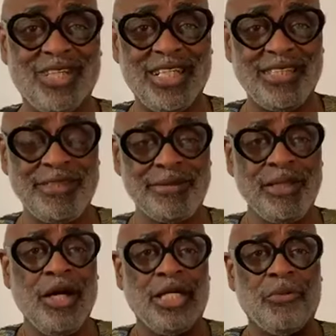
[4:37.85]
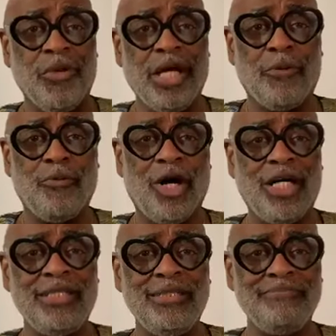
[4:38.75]
one. We are
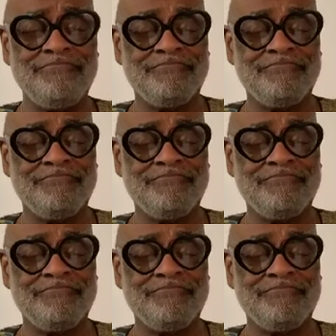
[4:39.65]
one.